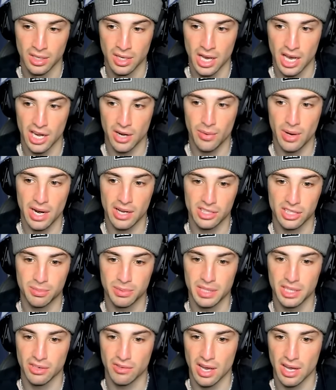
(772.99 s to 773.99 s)
I know we're
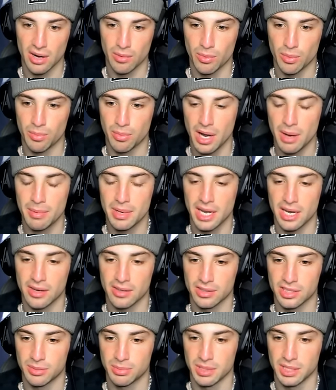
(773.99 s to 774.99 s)
outspeeding the Groudon. We're probably not
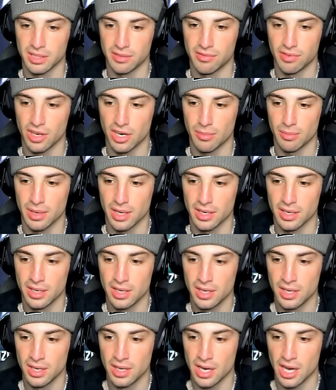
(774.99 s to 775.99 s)
outspeeding the Fluttermane.
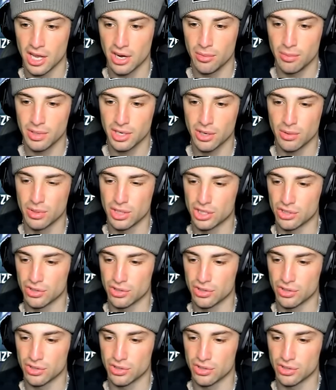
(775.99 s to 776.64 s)
I don't want to go into